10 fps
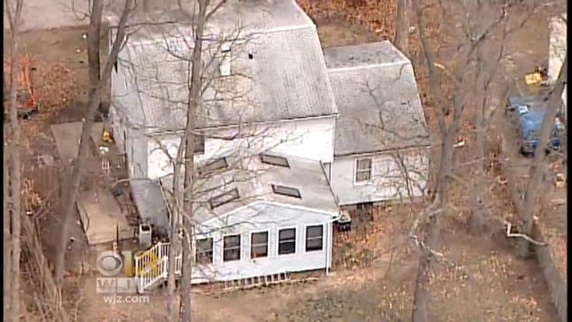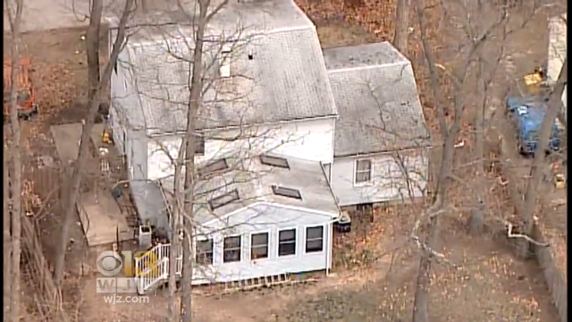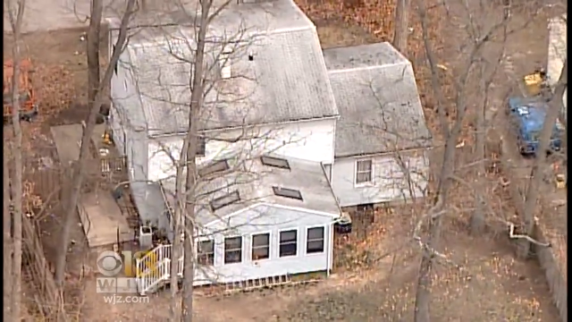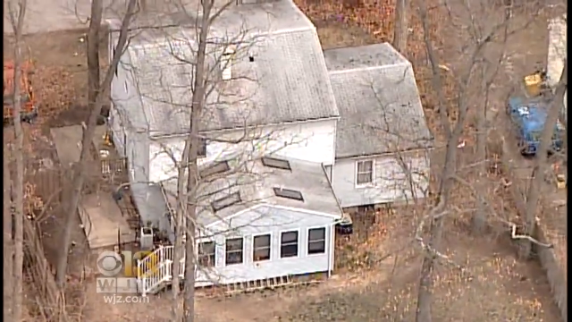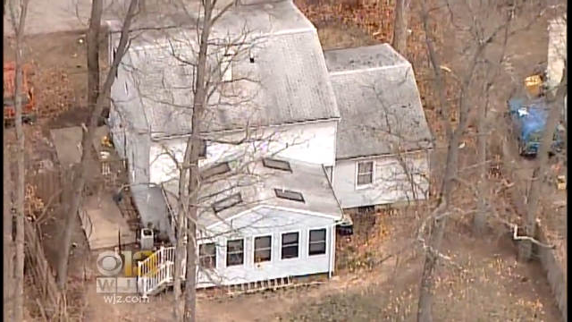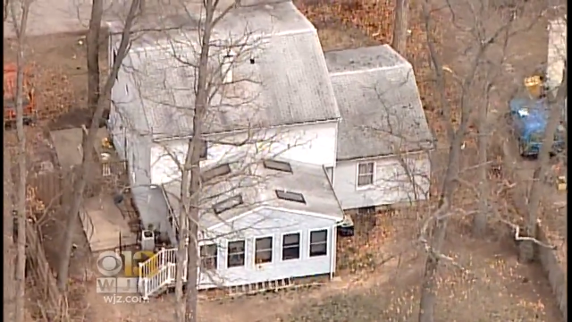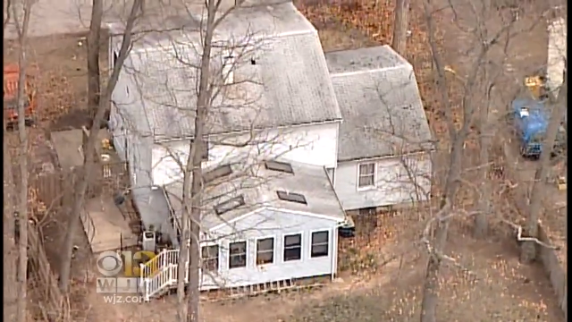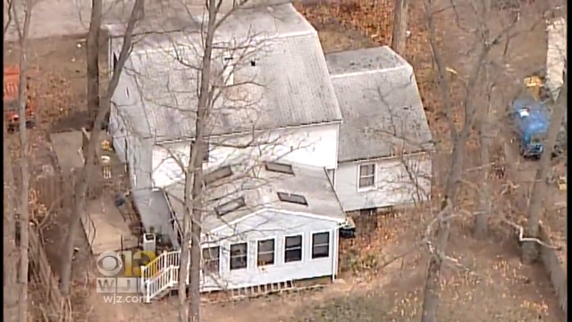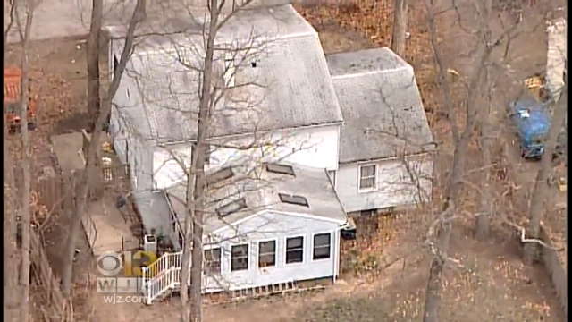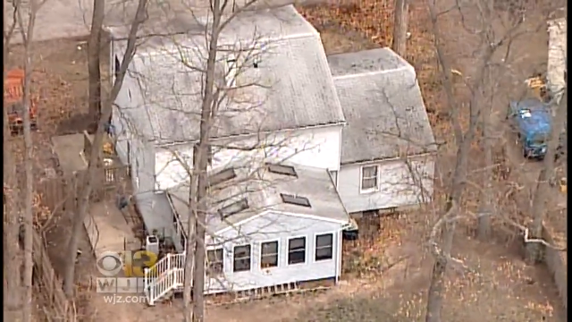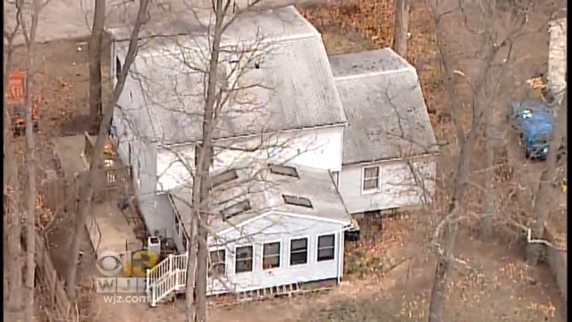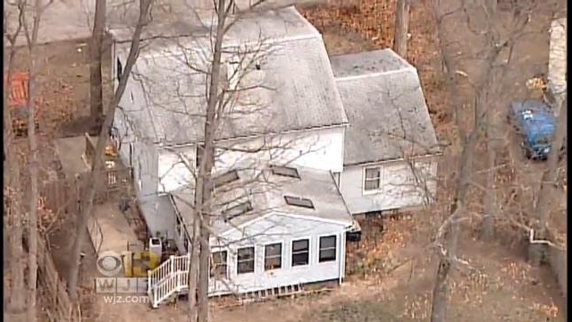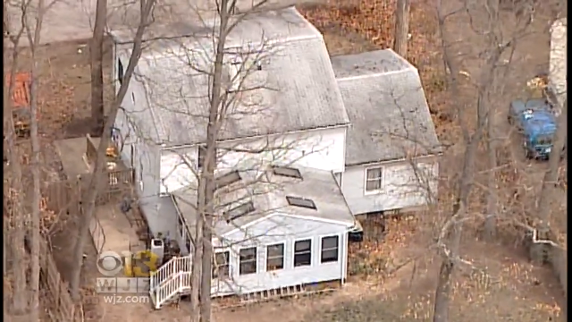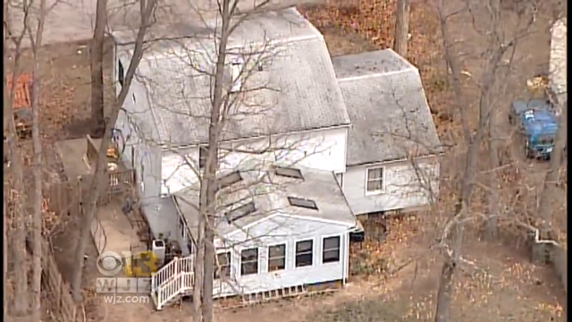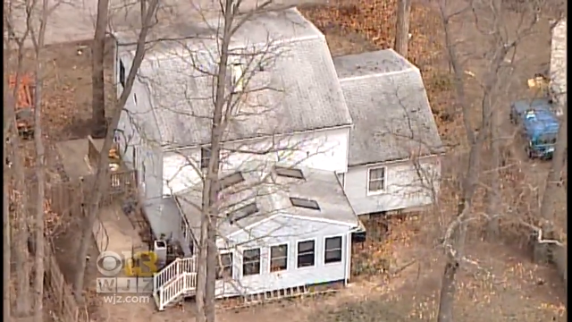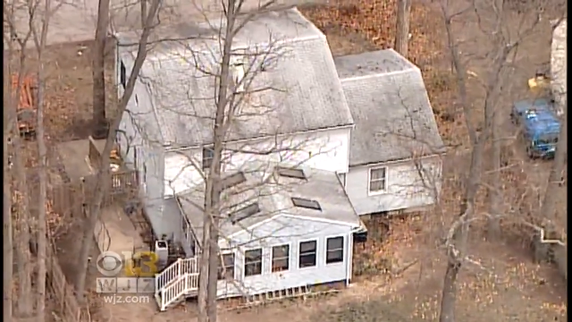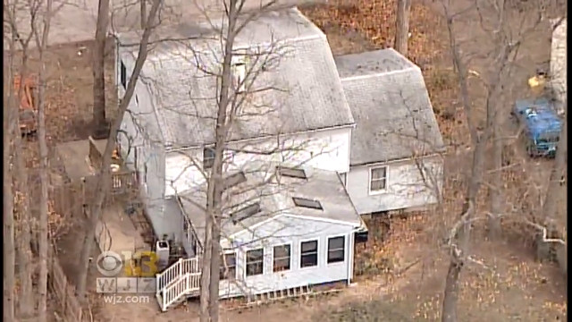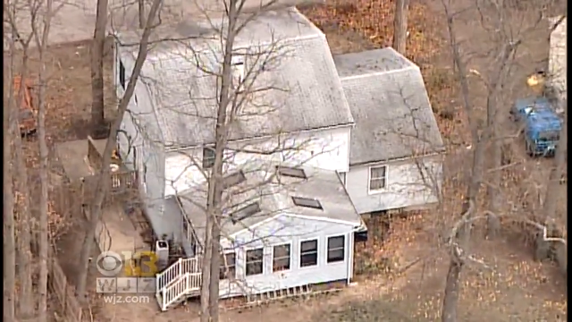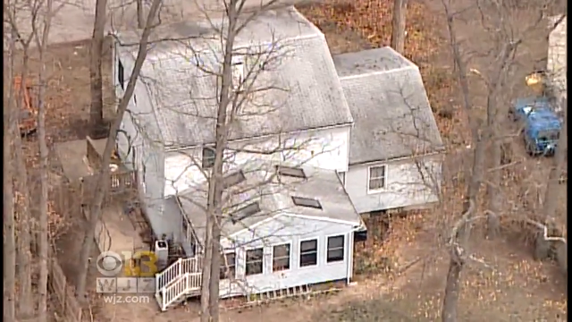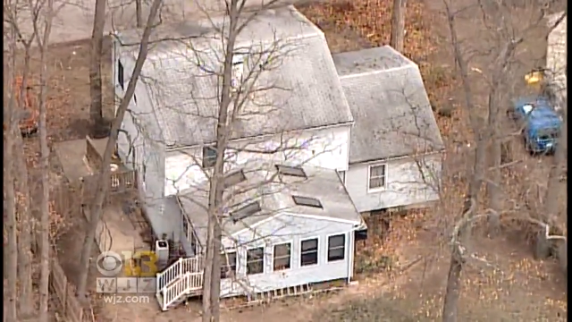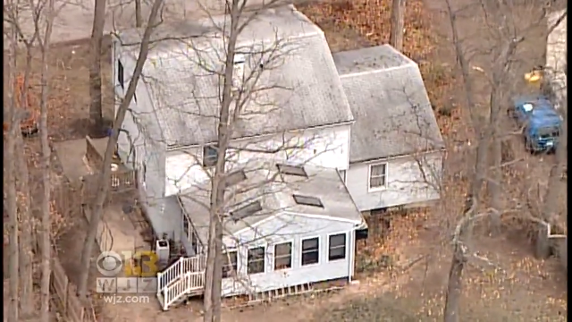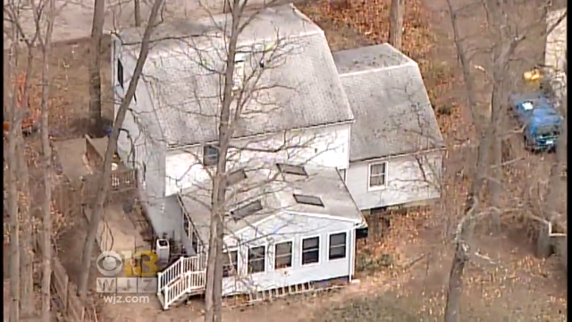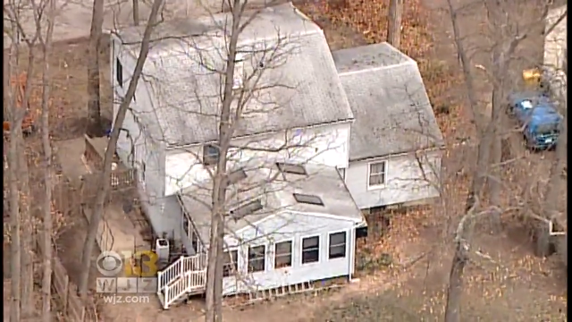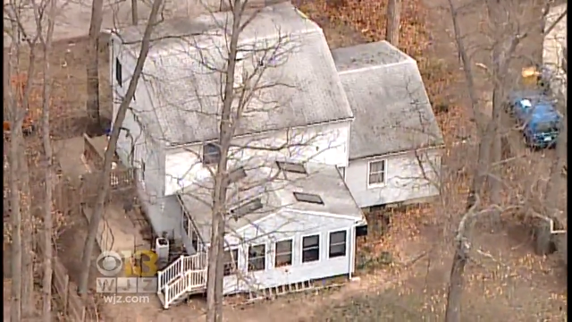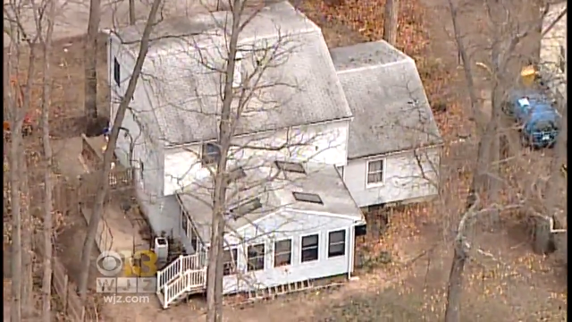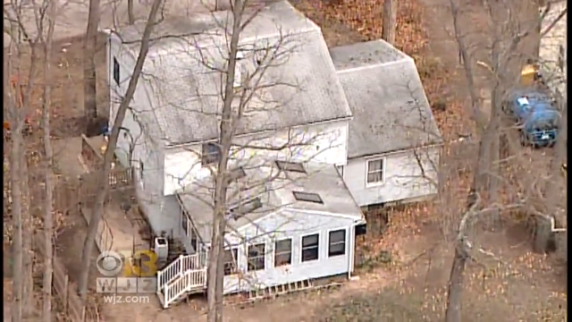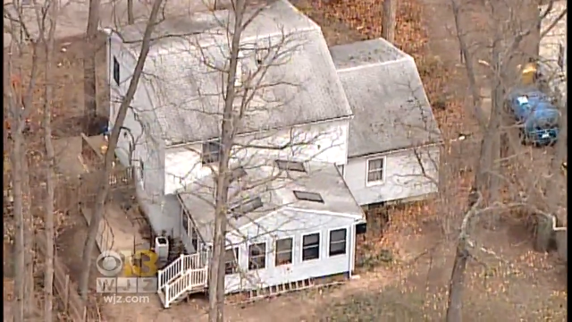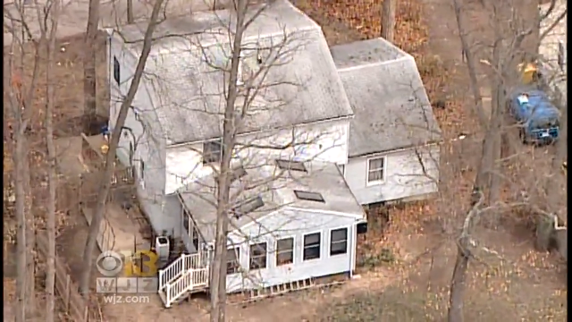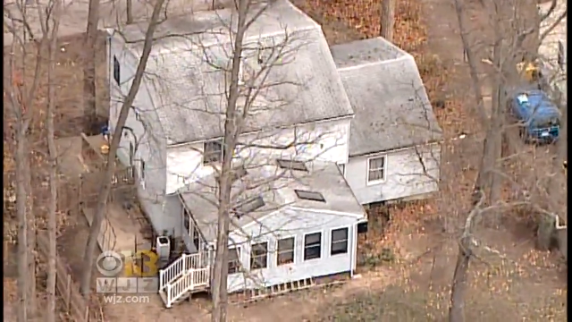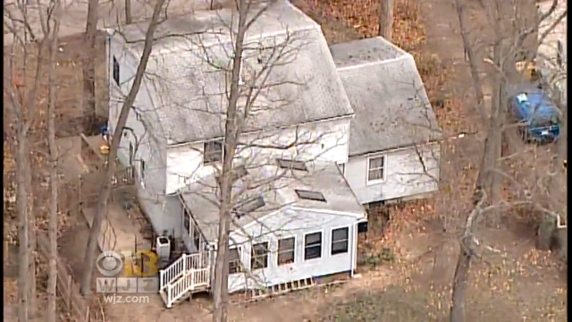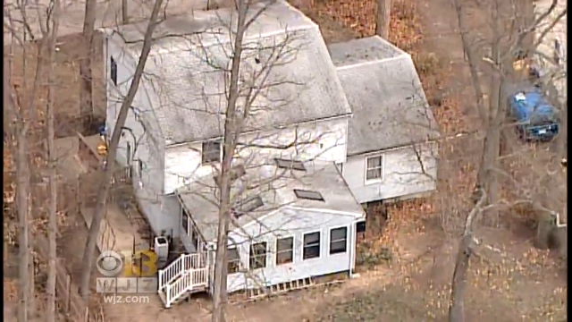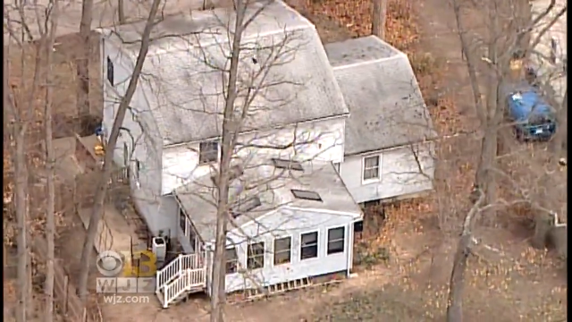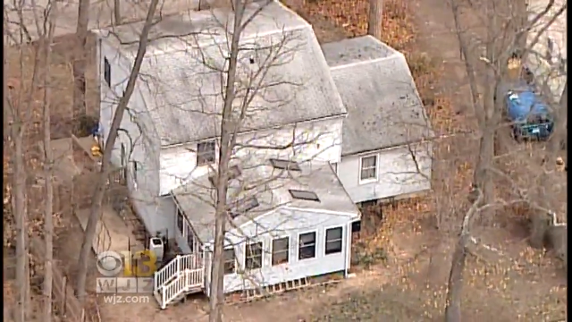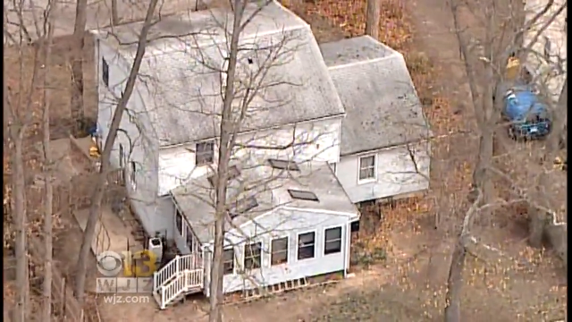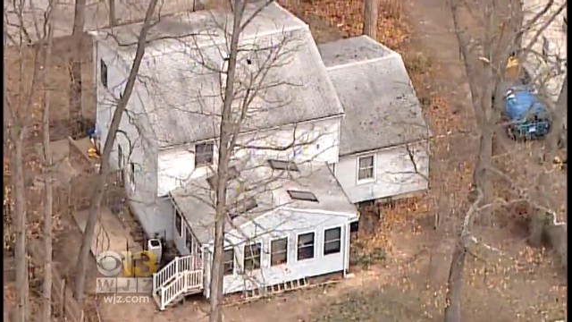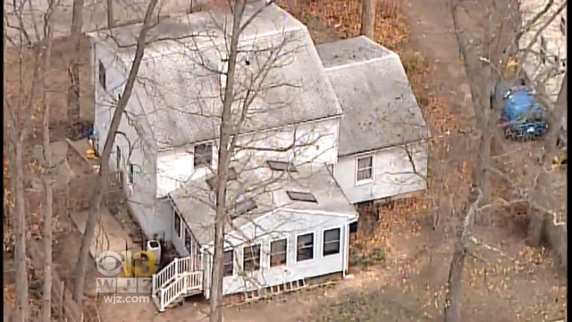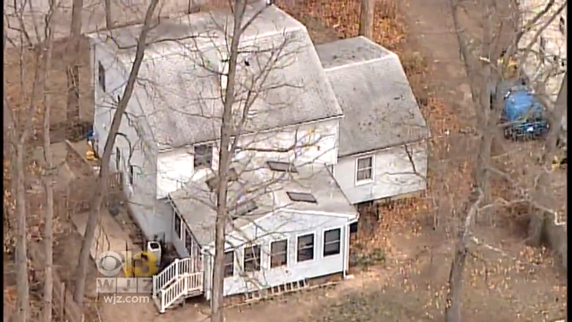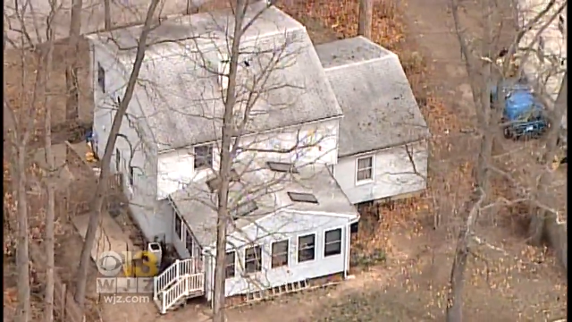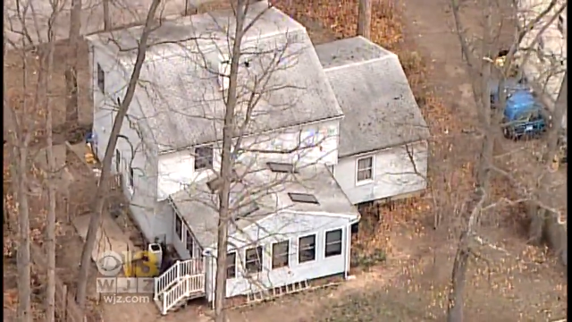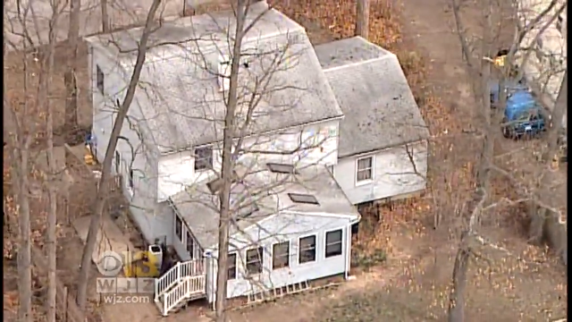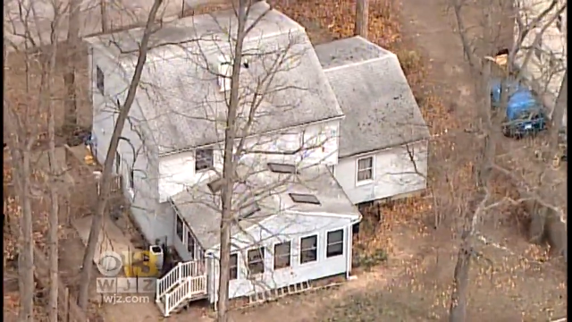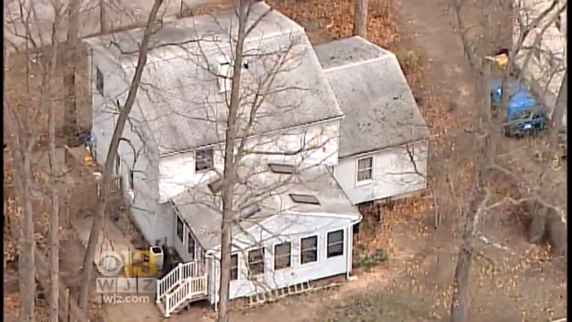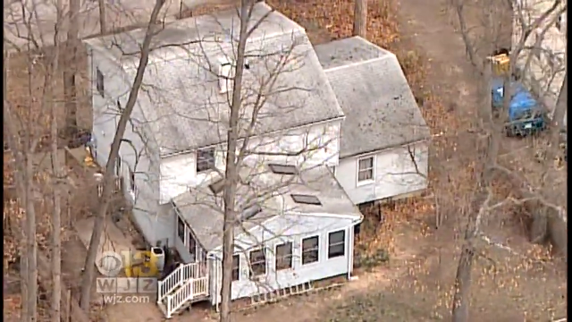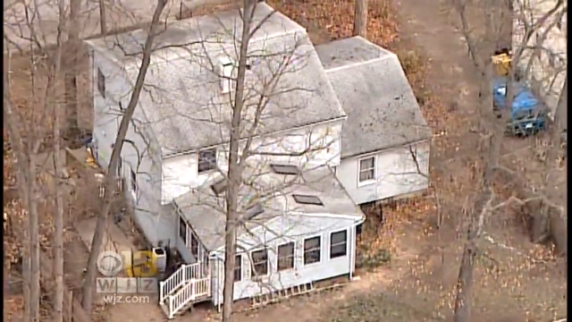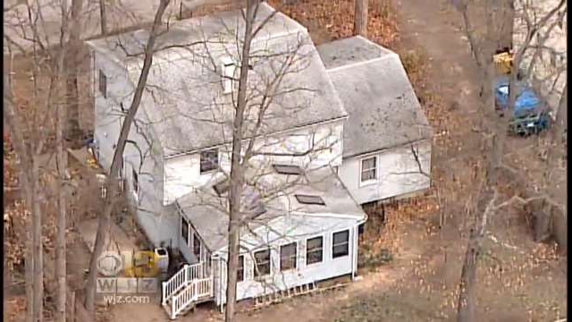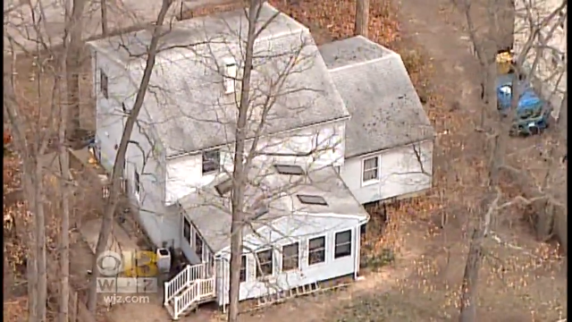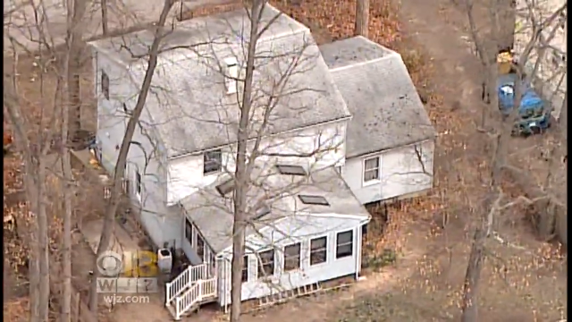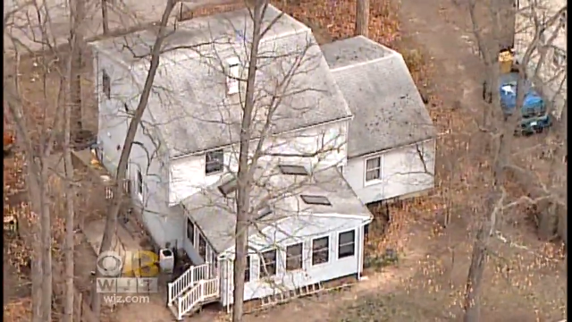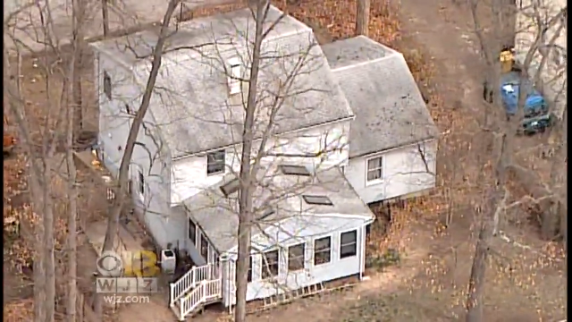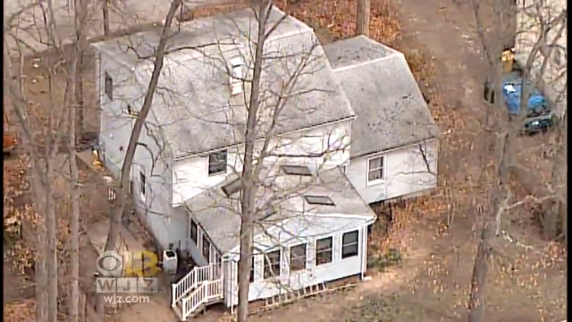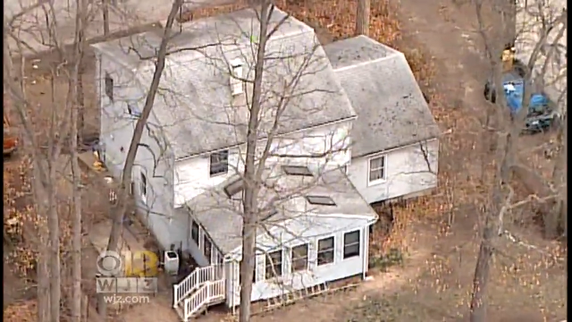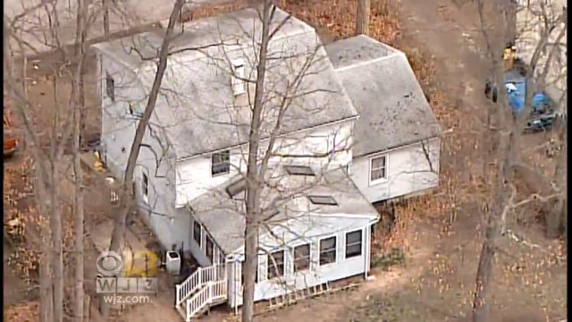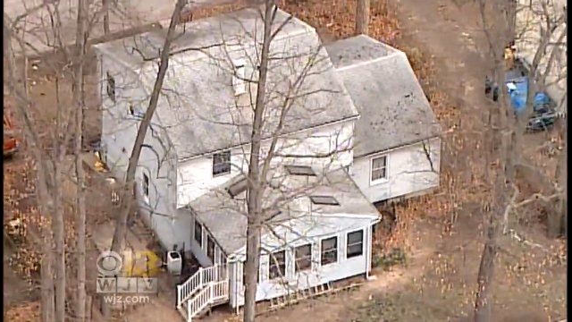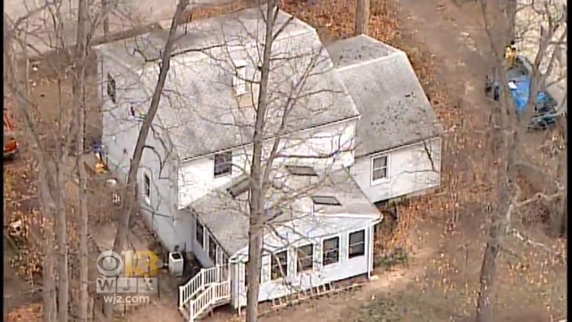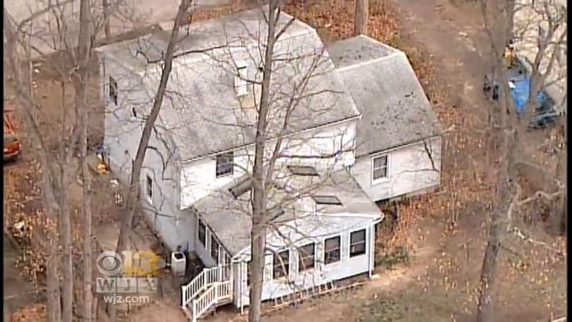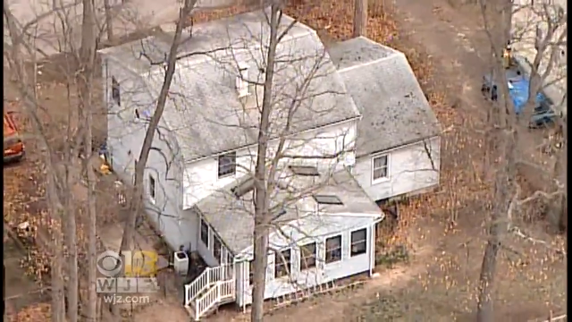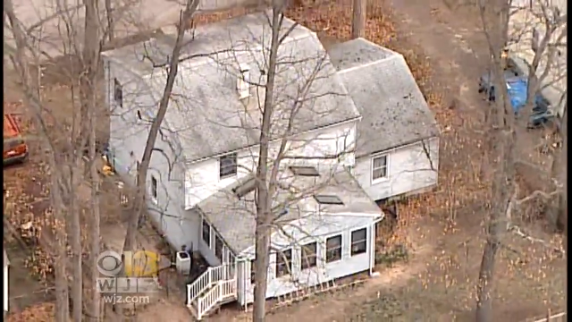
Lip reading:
Nobody's mouth can be seen.